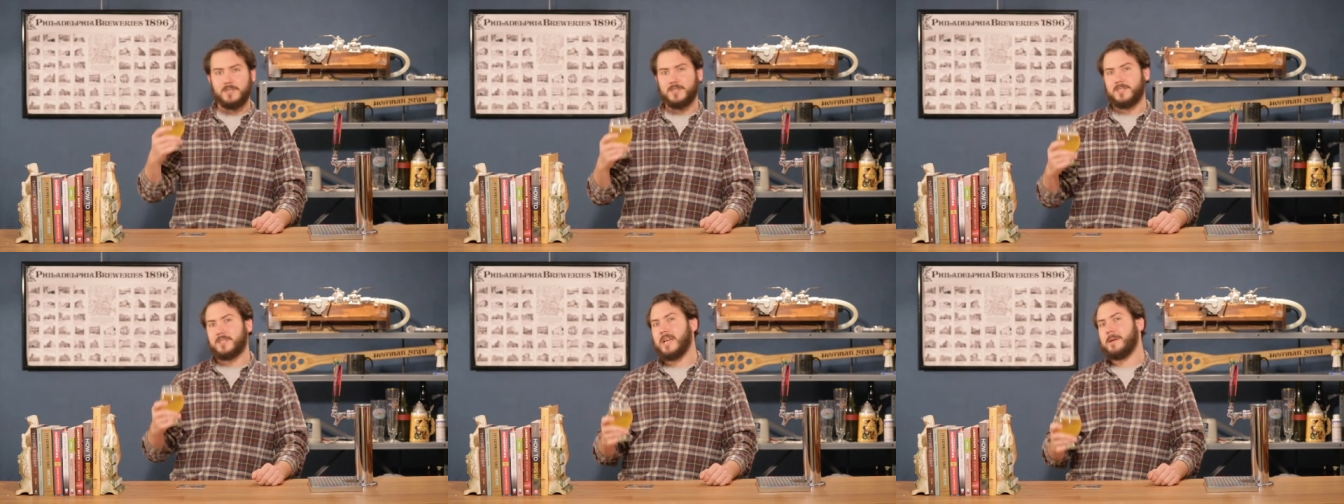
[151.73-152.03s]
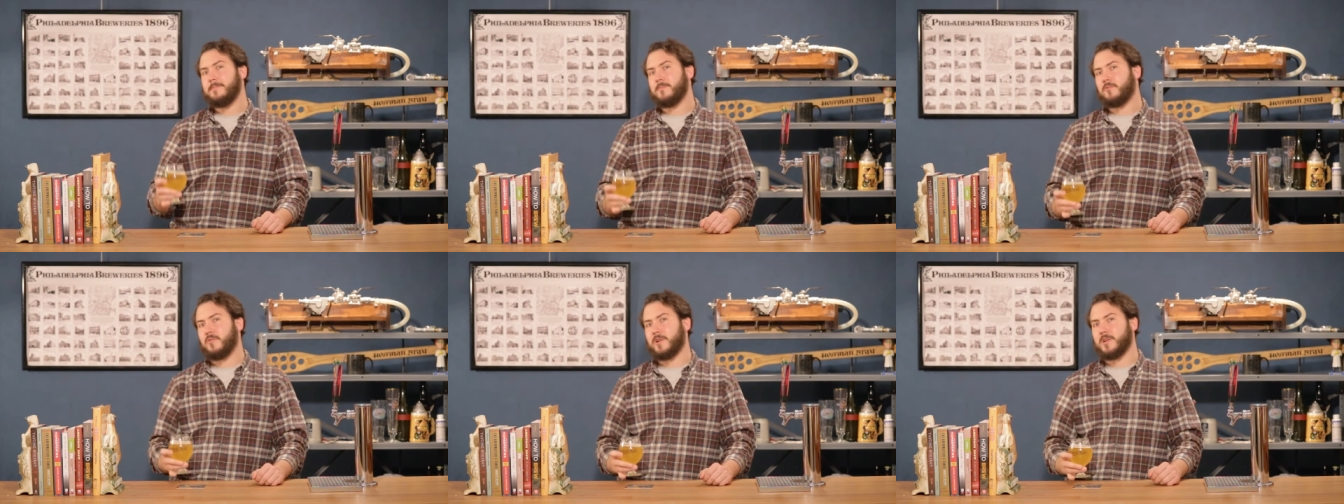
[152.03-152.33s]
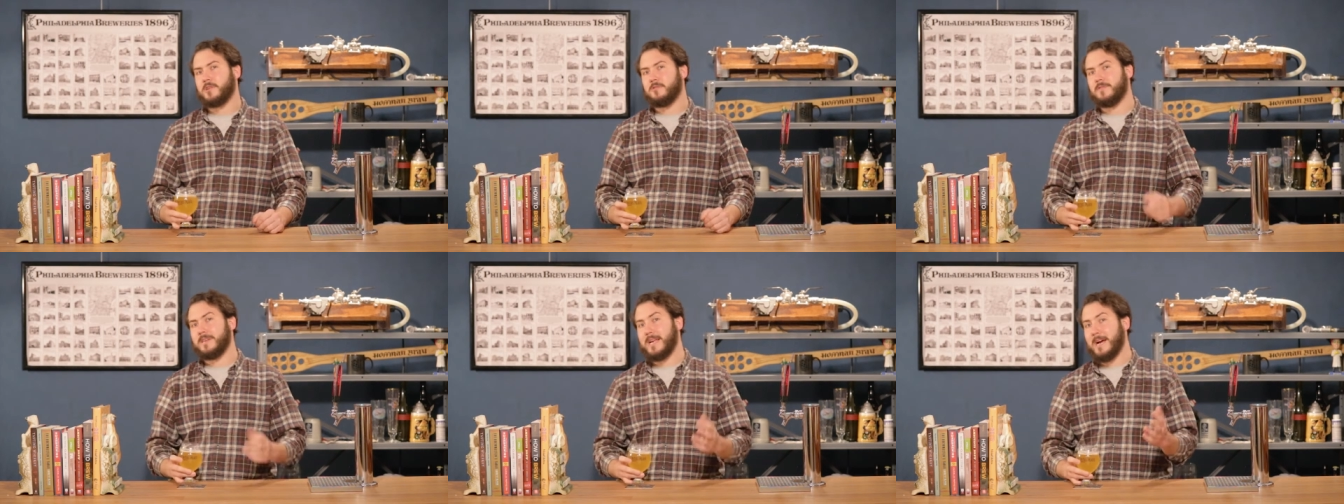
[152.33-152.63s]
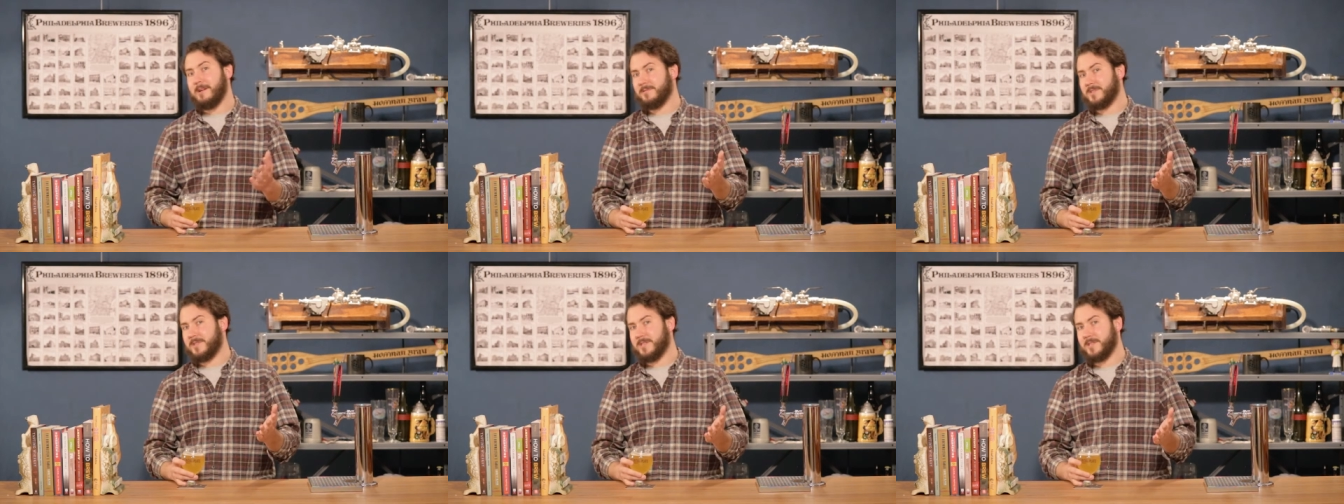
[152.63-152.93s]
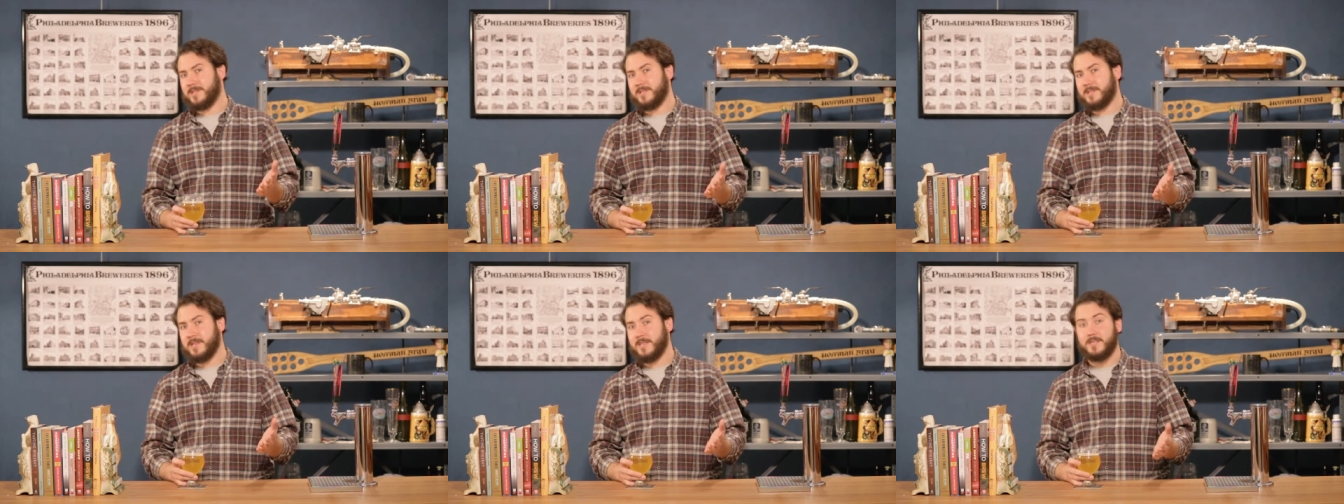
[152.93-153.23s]
the same critical
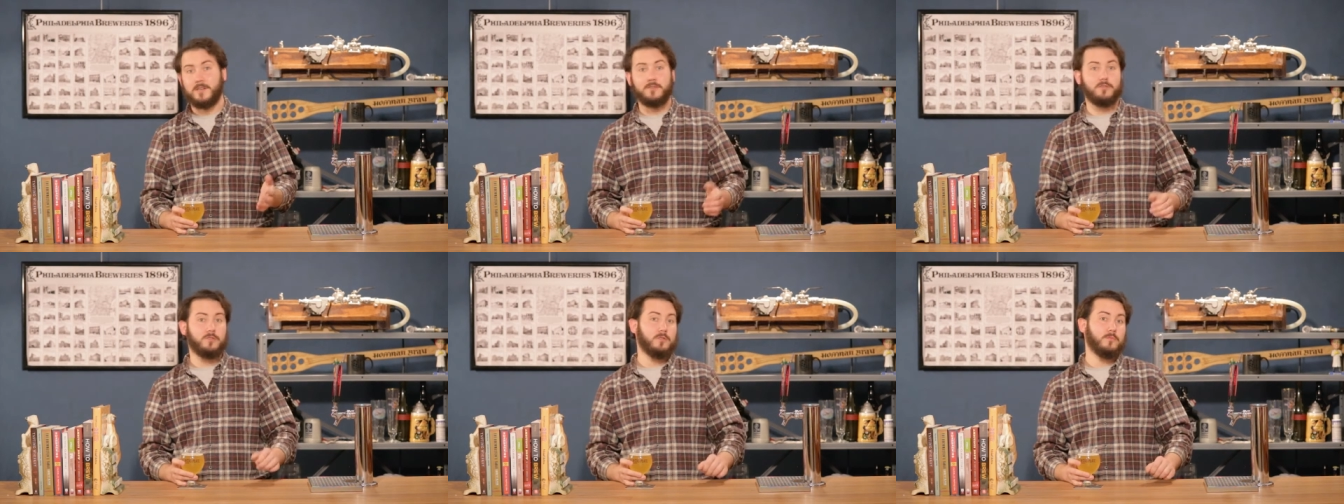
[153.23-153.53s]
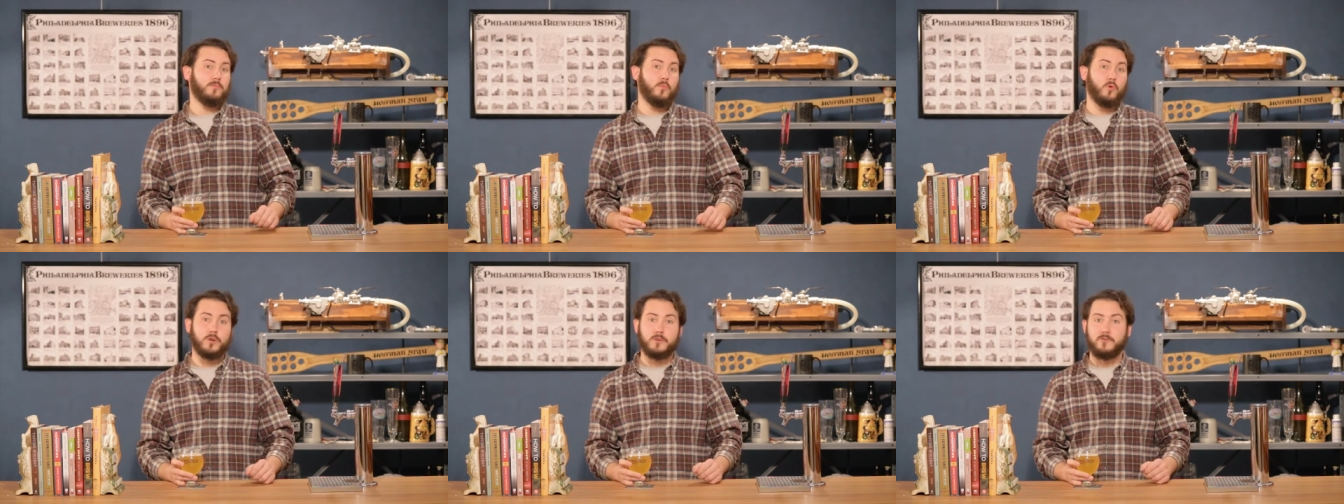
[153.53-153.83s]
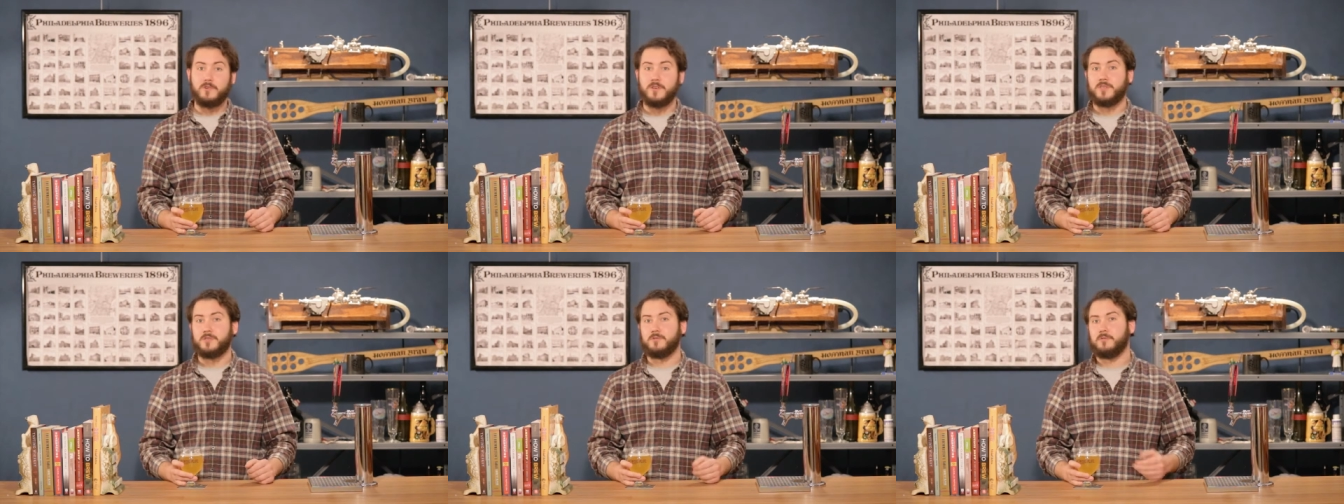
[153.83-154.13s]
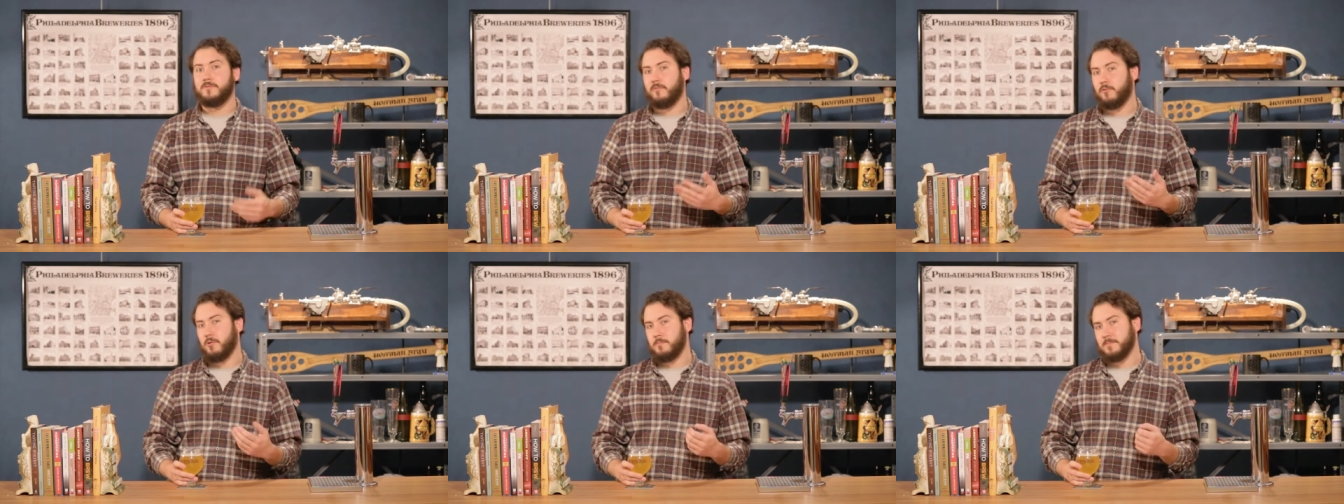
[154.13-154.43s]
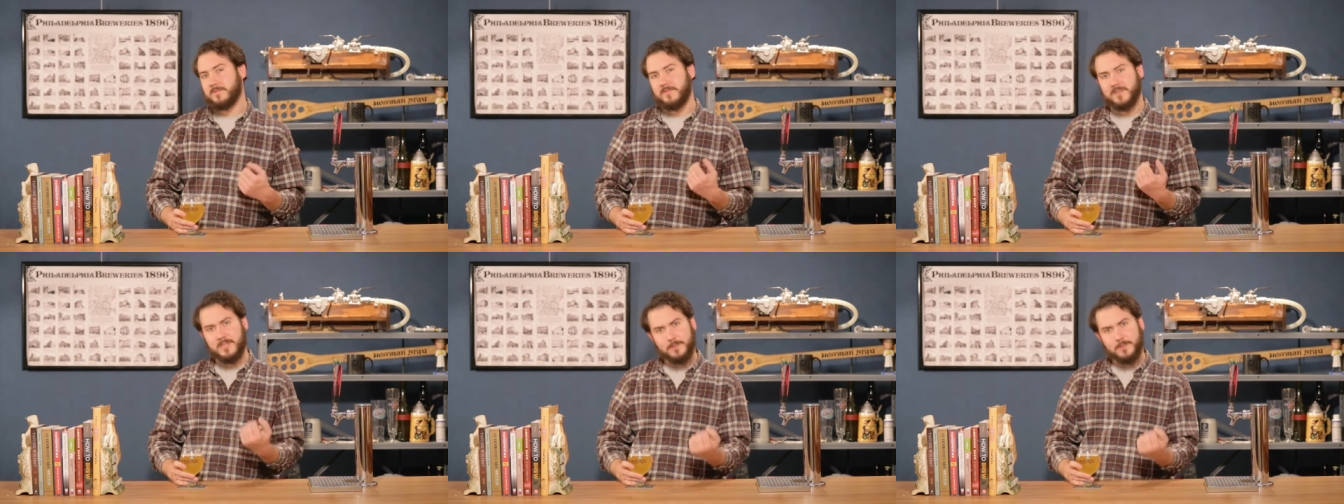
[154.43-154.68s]
analysis as other, more traditional forms of